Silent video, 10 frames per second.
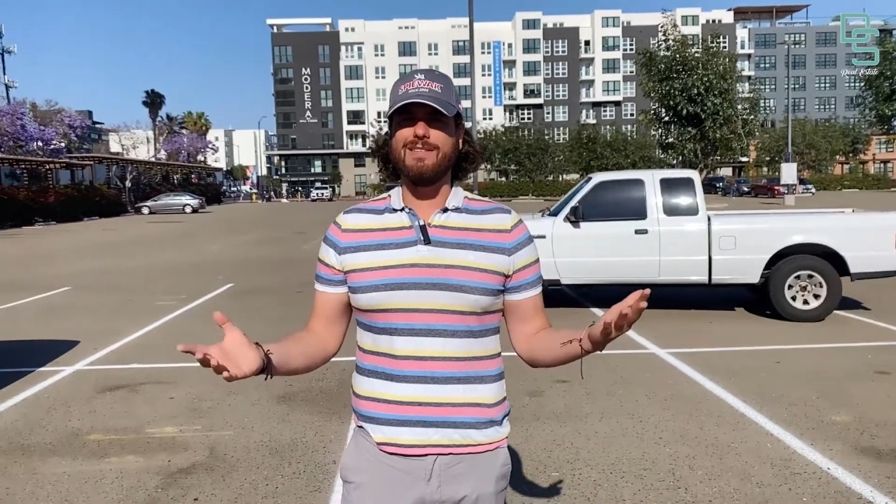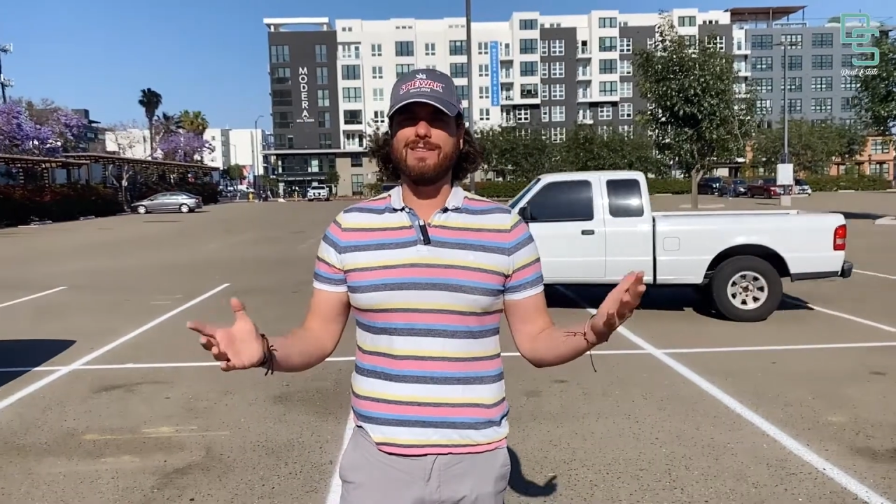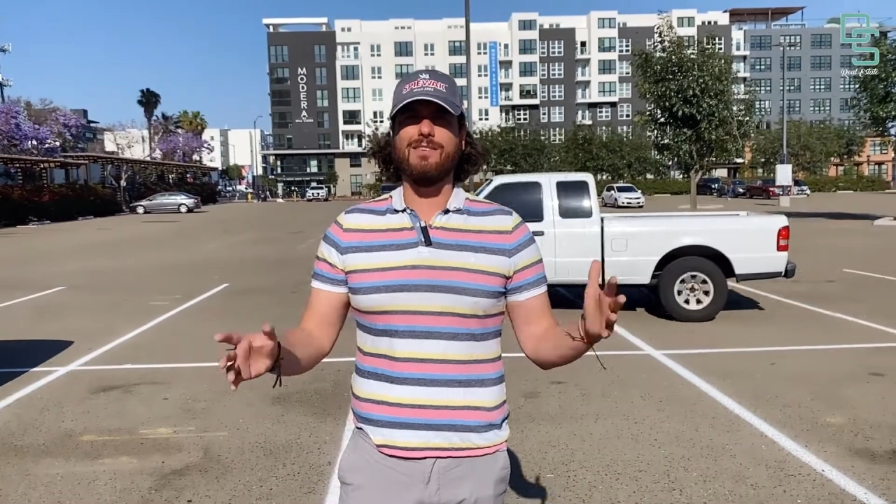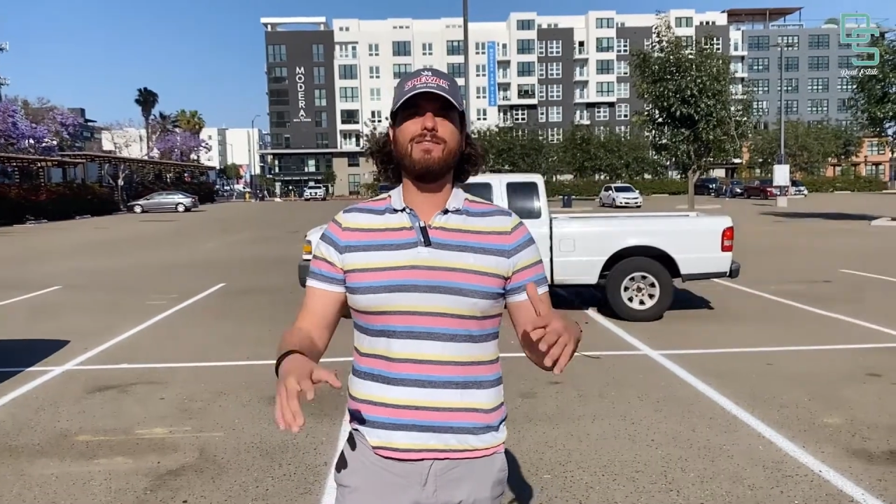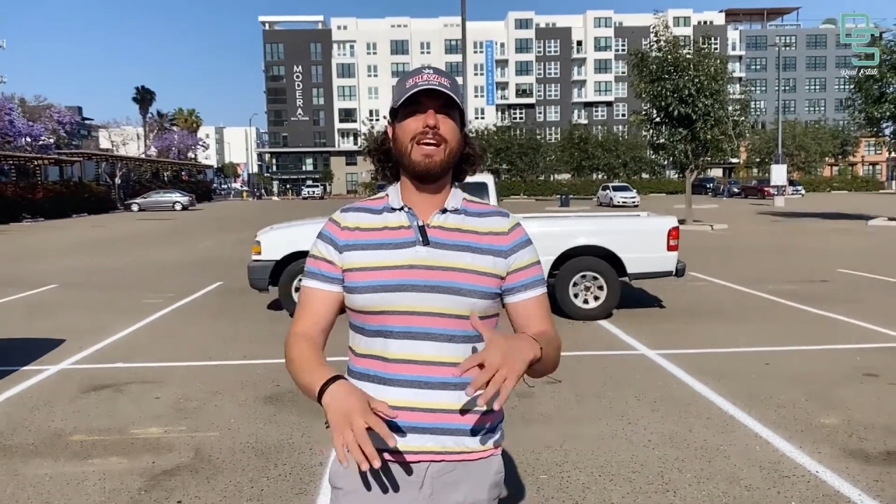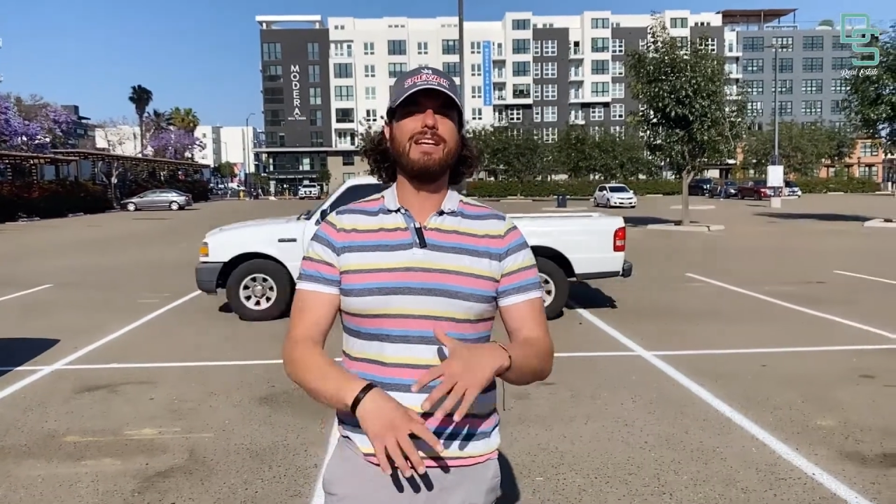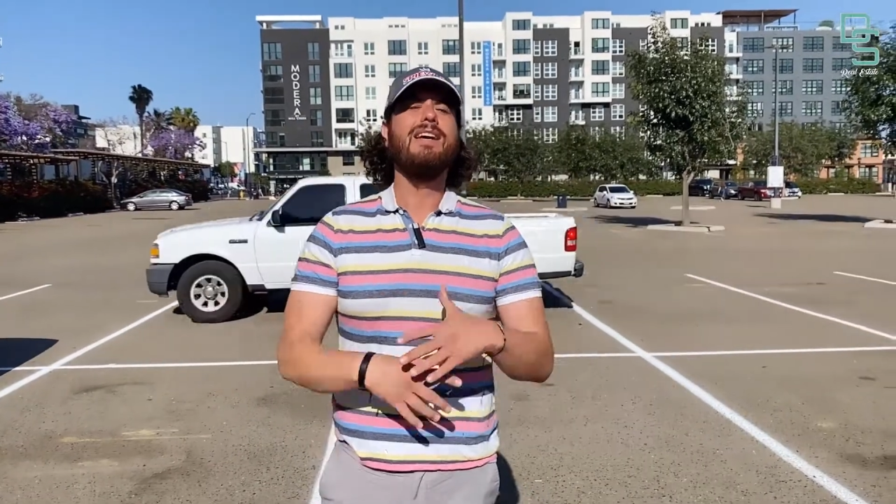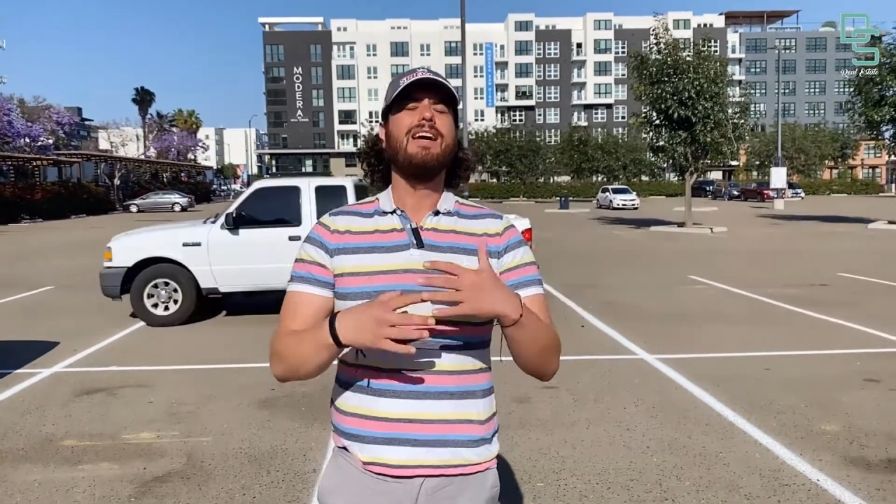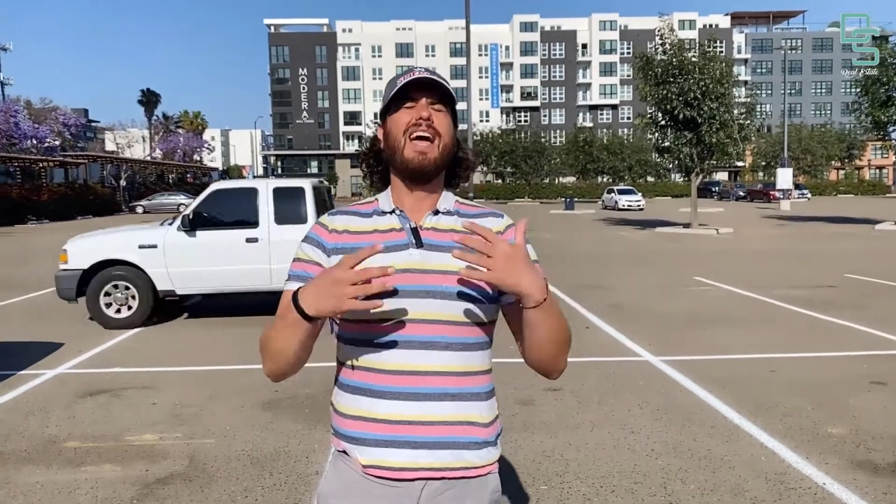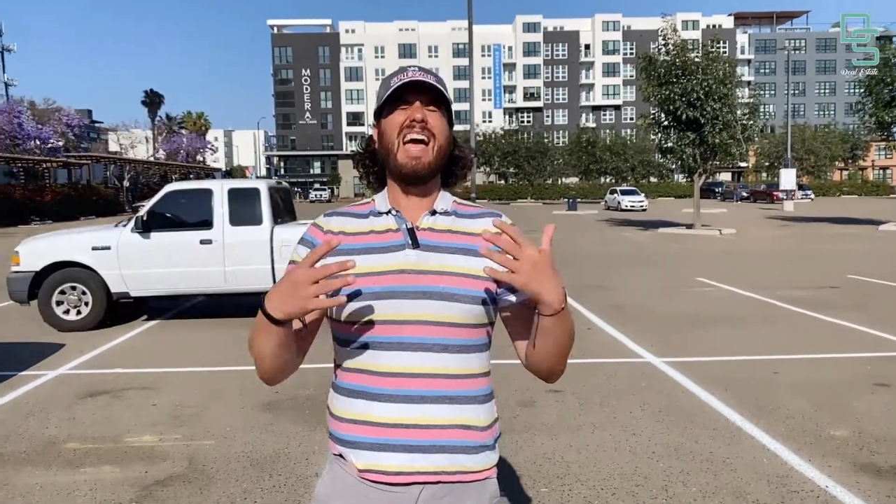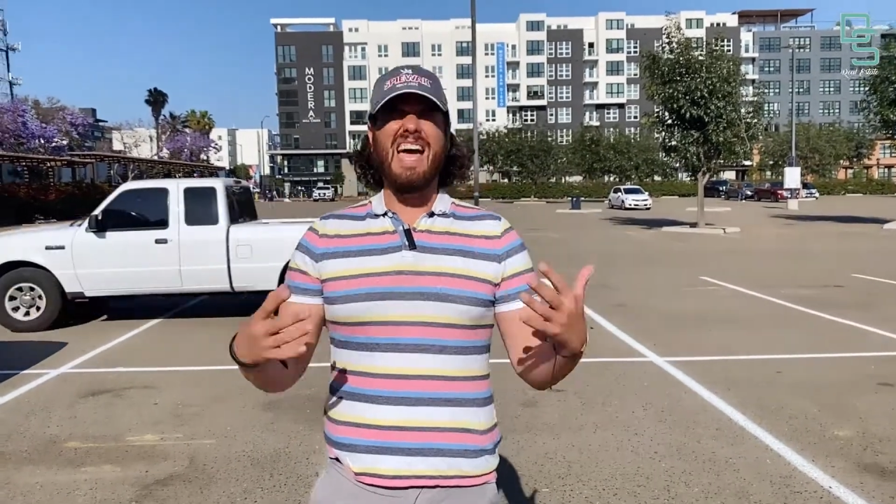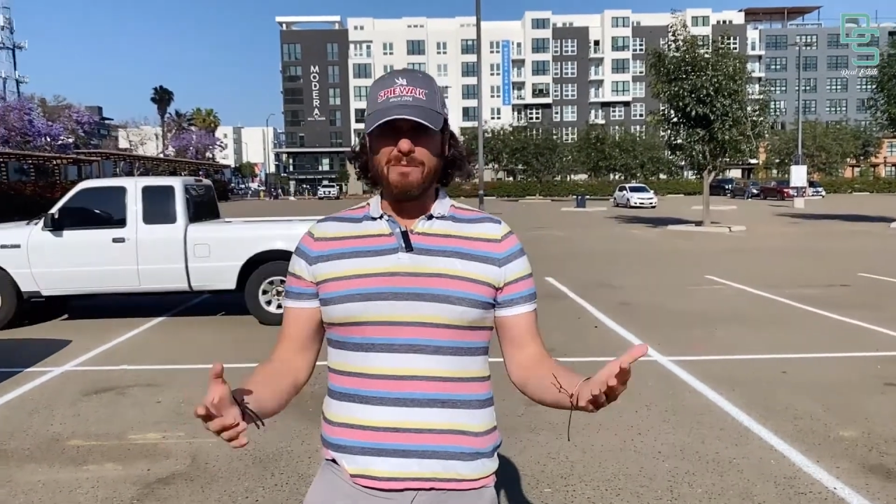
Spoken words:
on rent and